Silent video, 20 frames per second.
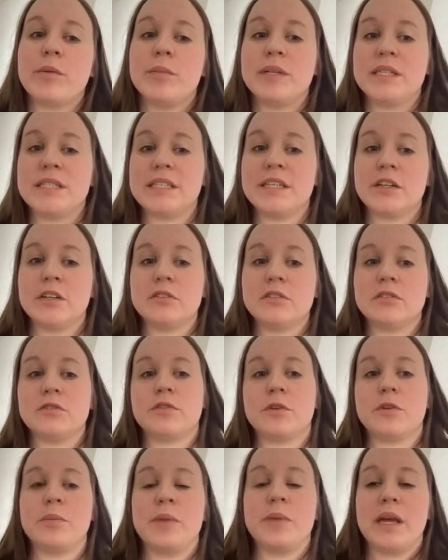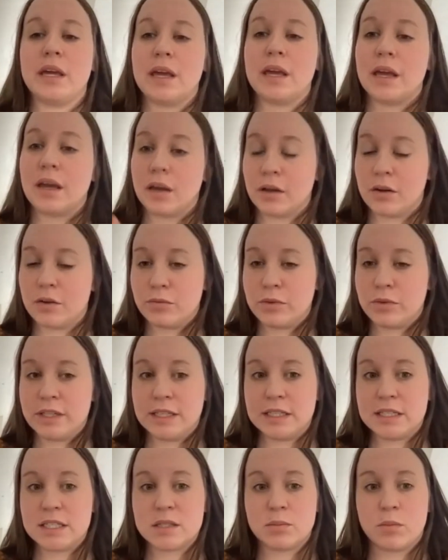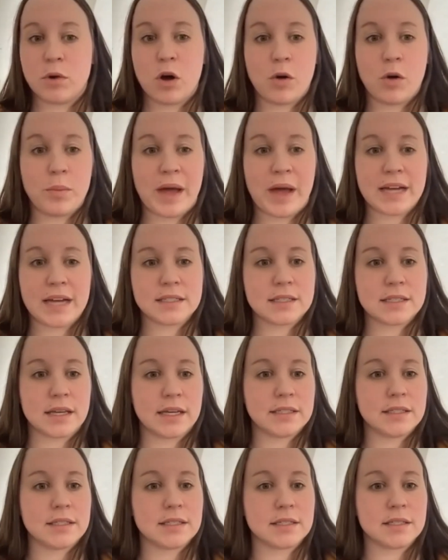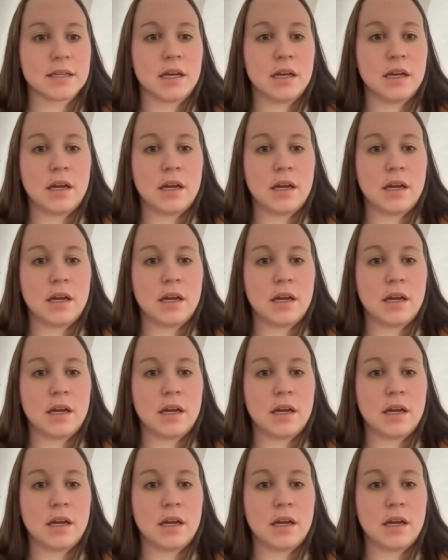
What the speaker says: material for making really small baskets?